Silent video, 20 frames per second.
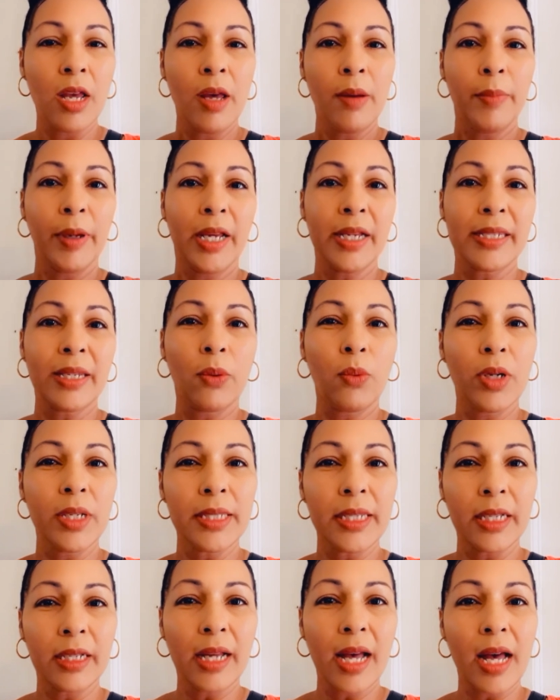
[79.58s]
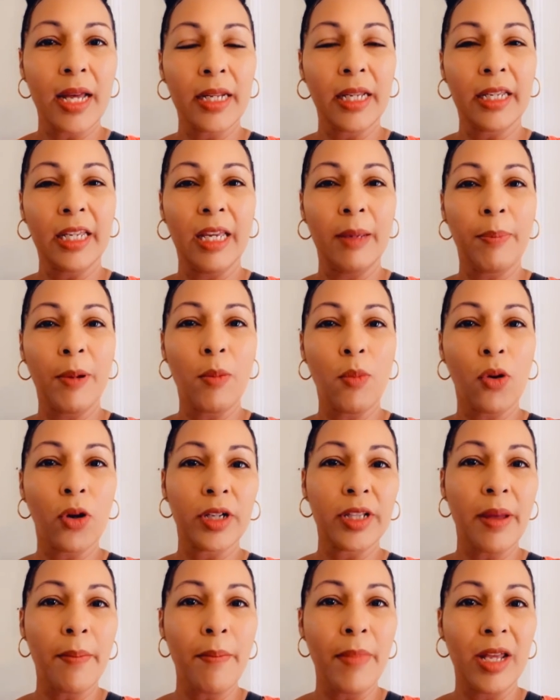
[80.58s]
because I wanted to kind of keep it more
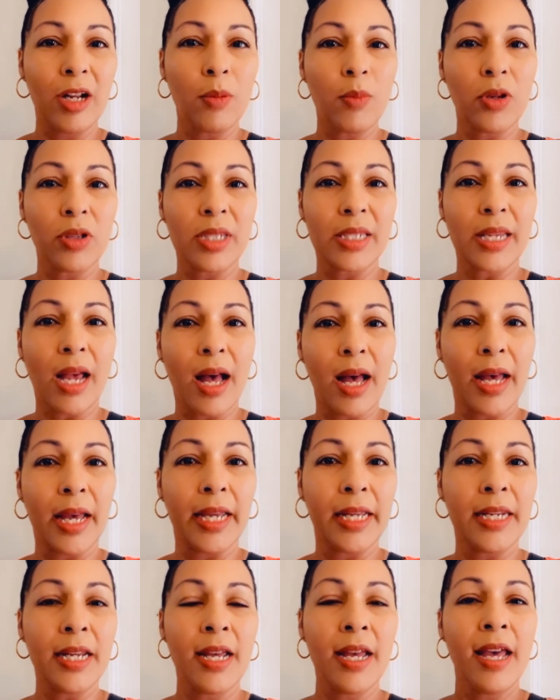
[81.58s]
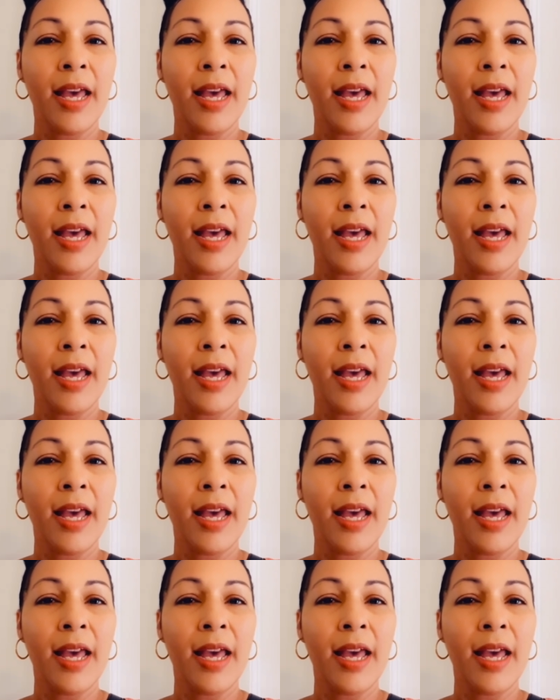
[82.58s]
on the minimal side.